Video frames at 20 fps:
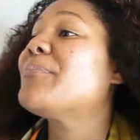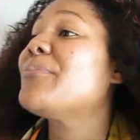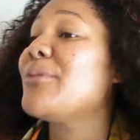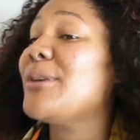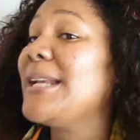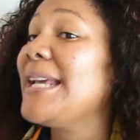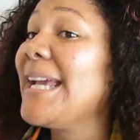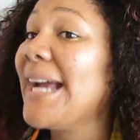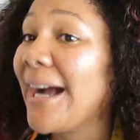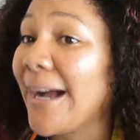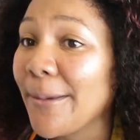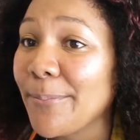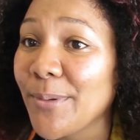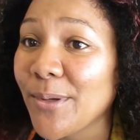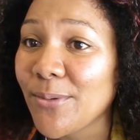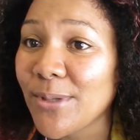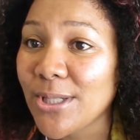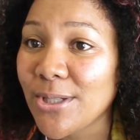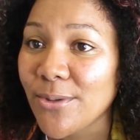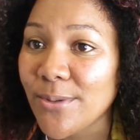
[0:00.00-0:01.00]
pretty happy
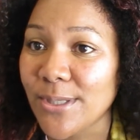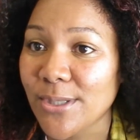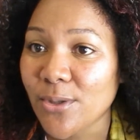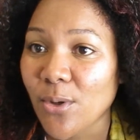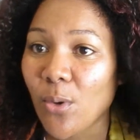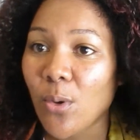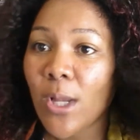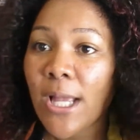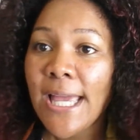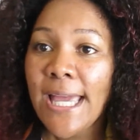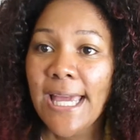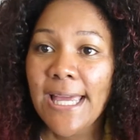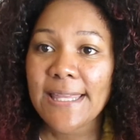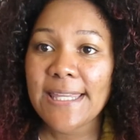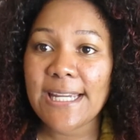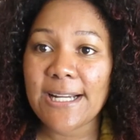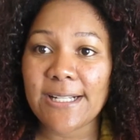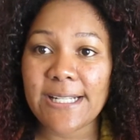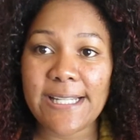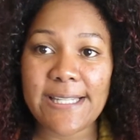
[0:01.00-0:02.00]
with the result.
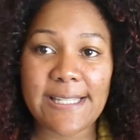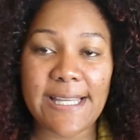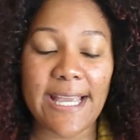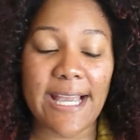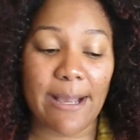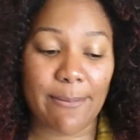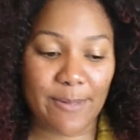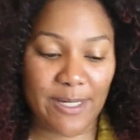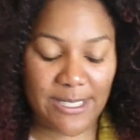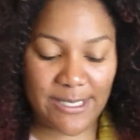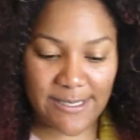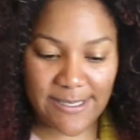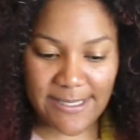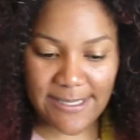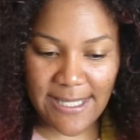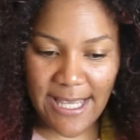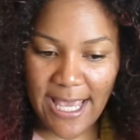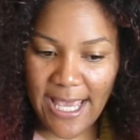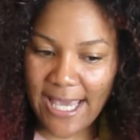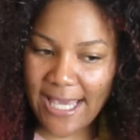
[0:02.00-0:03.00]
The only thing I'm gonna
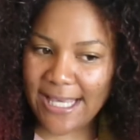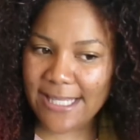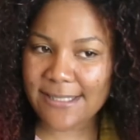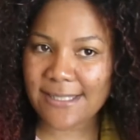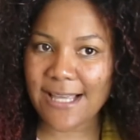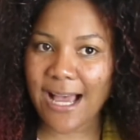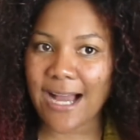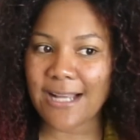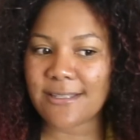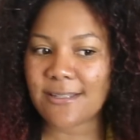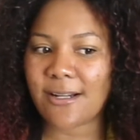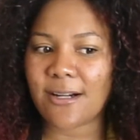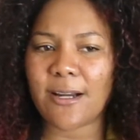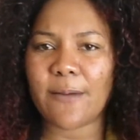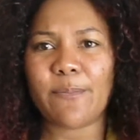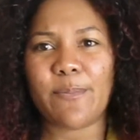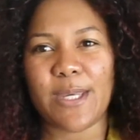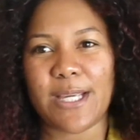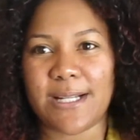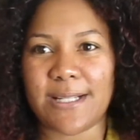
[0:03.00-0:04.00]
say is I
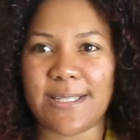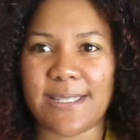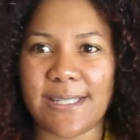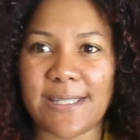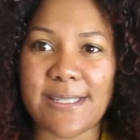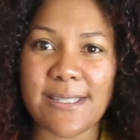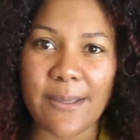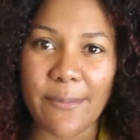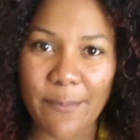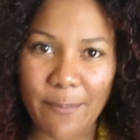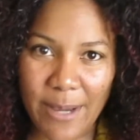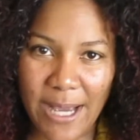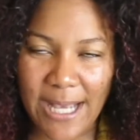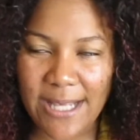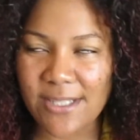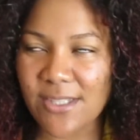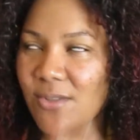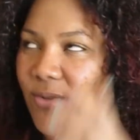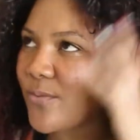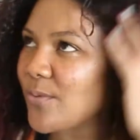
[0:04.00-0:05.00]
thought because it's a
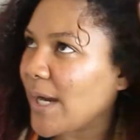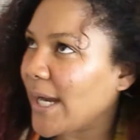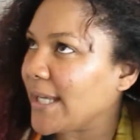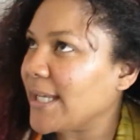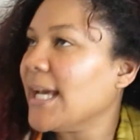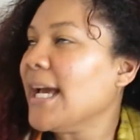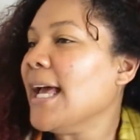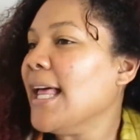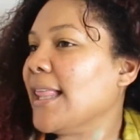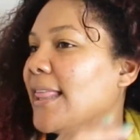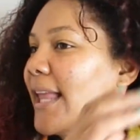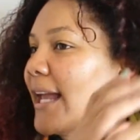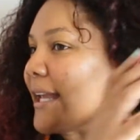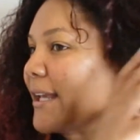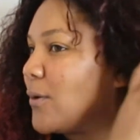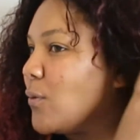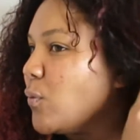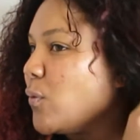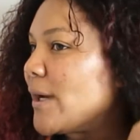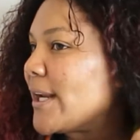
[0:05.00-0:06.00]
mask, right?
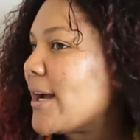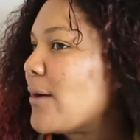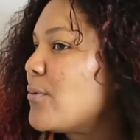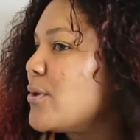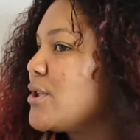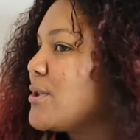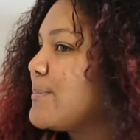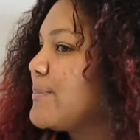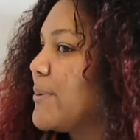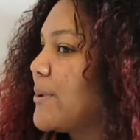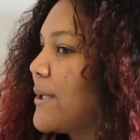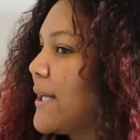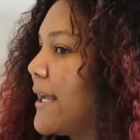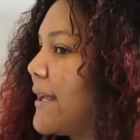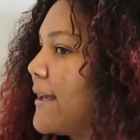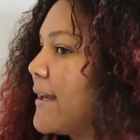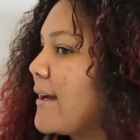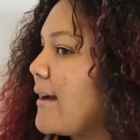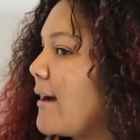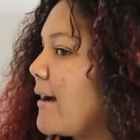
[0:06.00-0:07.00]
Like when I was
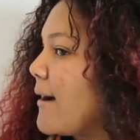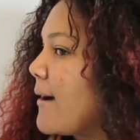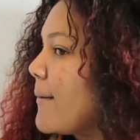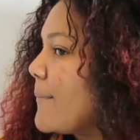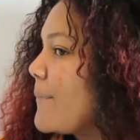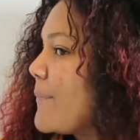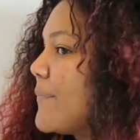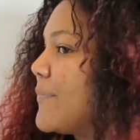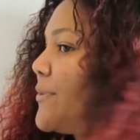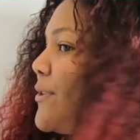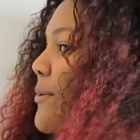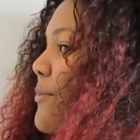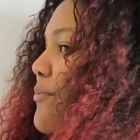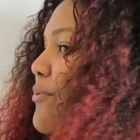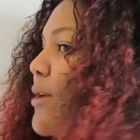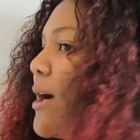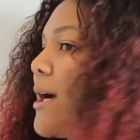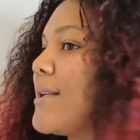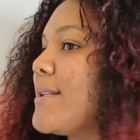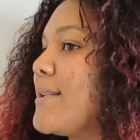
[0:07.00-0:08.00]
putting the
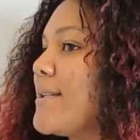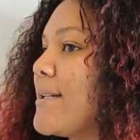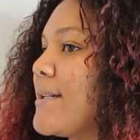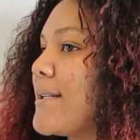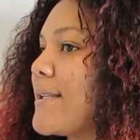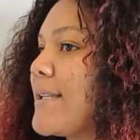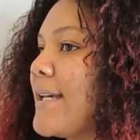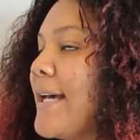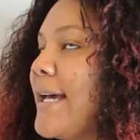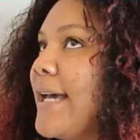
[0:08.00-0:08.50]
product,